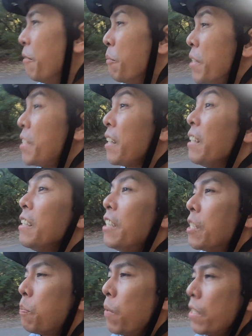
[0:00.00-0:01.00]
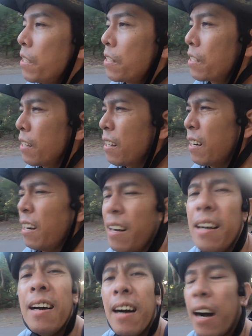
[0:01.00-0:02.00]
Basically, this place is a
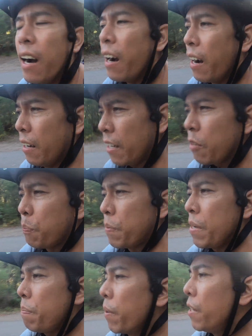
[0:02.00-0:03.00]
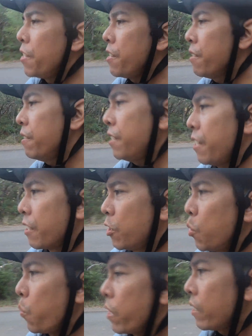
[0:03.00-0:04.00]
lot of people here. They are
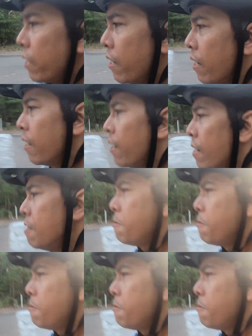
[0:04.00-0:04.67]
doing the